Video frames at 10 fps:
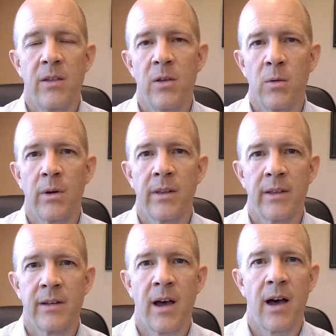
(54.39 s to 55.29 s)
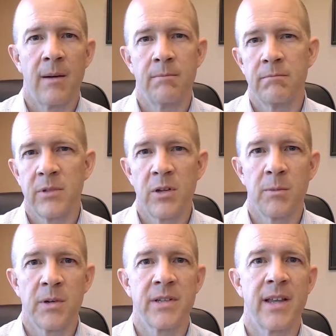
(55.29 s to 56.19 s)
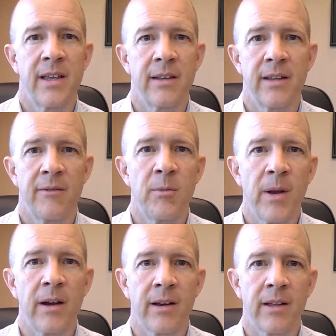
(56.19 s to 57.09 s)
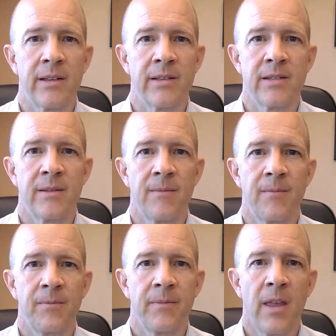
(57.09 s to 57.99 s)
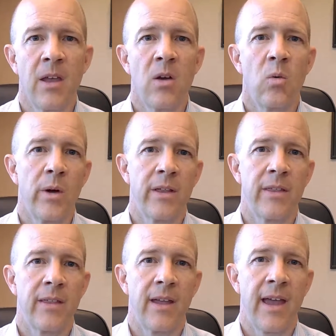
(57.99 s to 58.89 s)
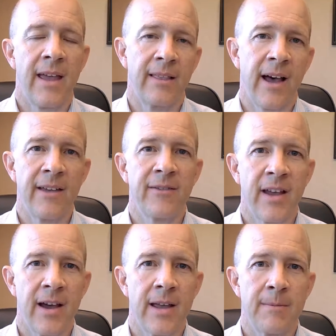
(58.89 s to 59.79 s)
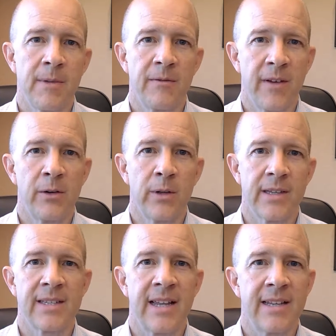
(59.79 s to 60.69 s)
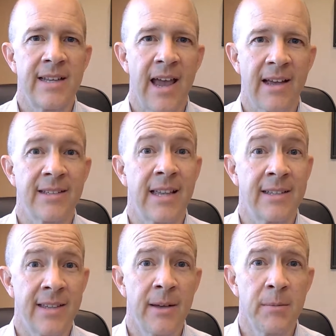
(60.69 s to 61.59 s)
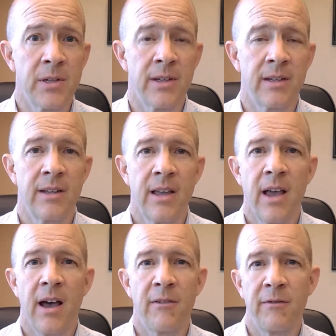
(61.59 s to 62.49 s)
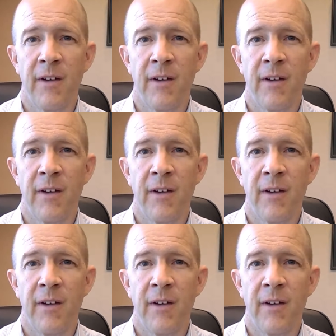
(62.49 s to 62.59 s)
you are in the top 2% of Americans. With a lifetime federal estate tax exemption of